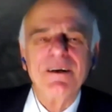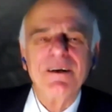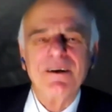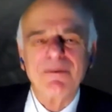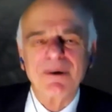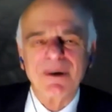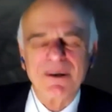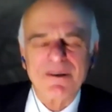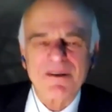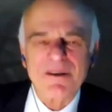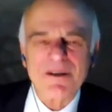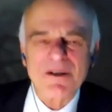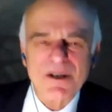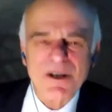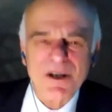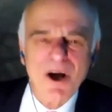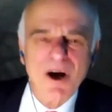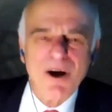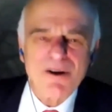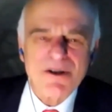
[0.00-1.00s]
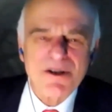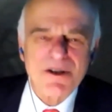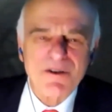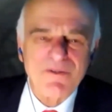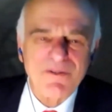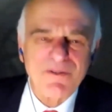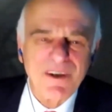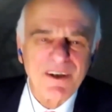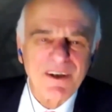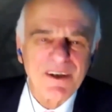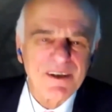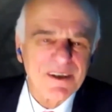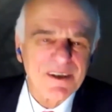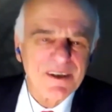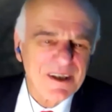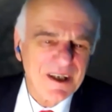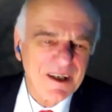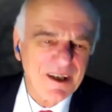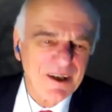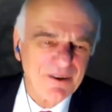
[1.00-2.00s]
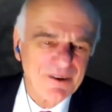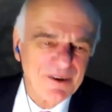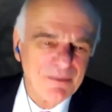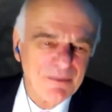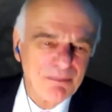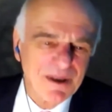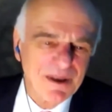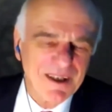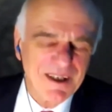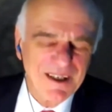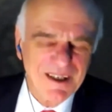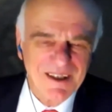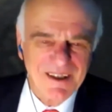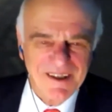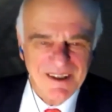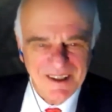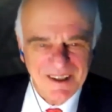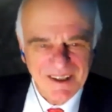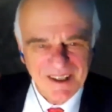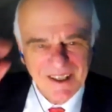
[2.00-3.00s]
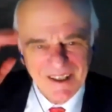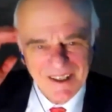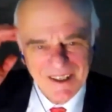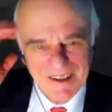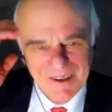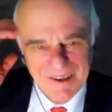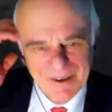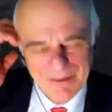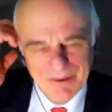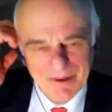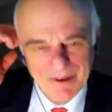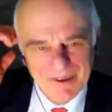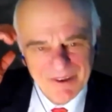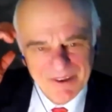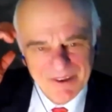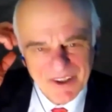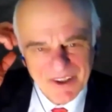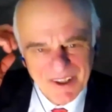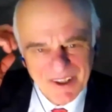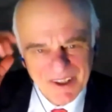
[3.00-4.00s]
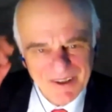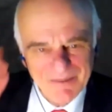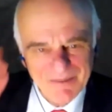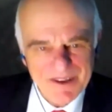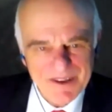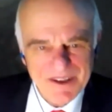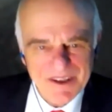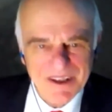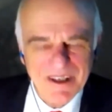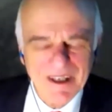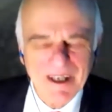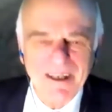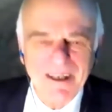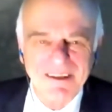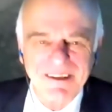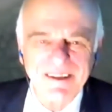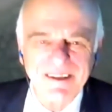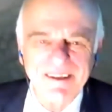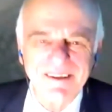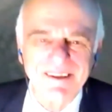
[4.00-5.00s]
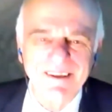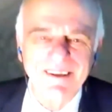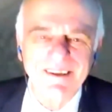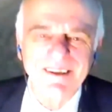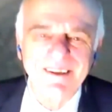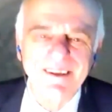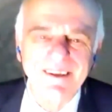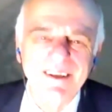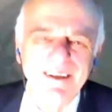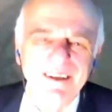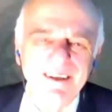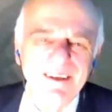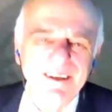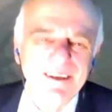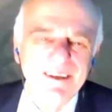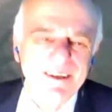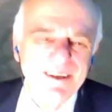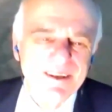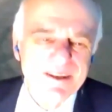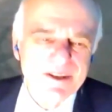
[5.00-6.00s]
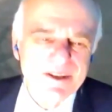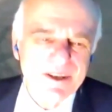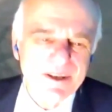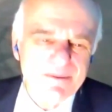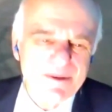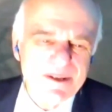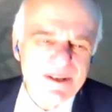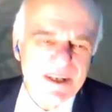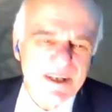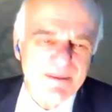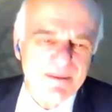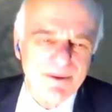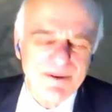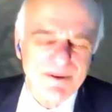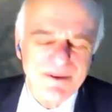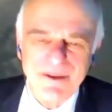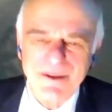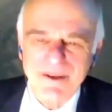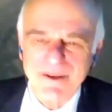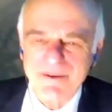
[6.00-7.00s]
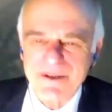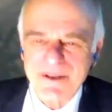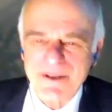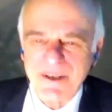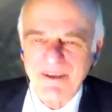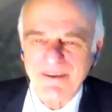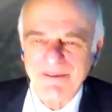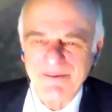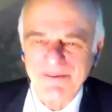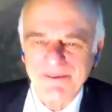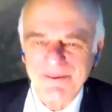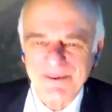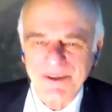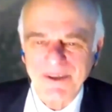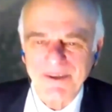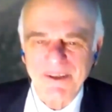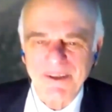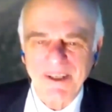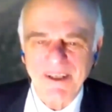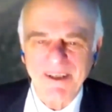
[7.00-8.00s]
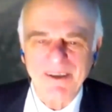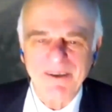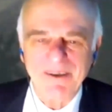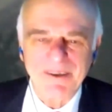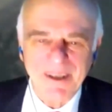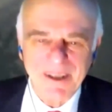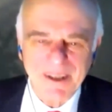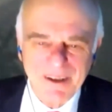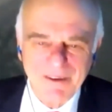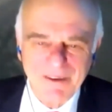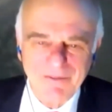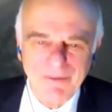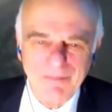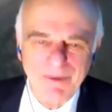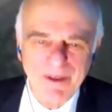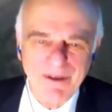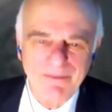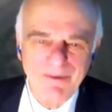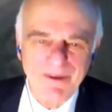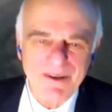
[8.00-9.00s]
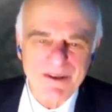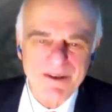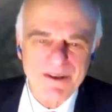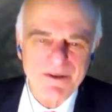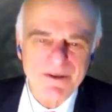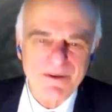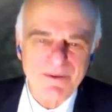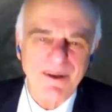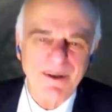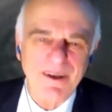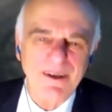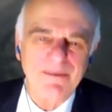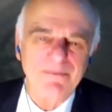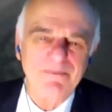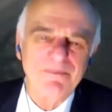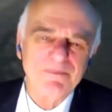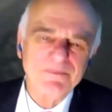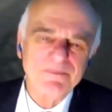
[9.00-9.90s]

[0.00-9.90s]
one of the slots for getting on the plane and then getting into quarantine, and was delighted that she was able to do so. So thank you. Thank you for being with us, Twee.